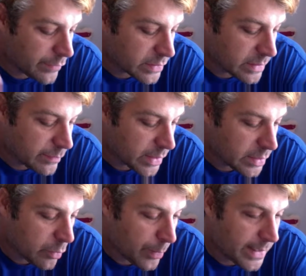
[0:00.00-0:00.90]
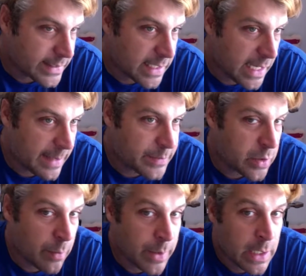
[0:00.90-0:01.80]
for something to replace a
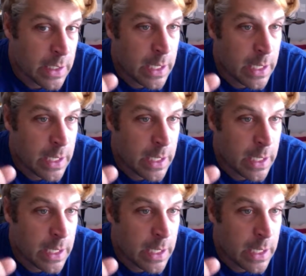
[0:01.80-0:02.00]
laptop,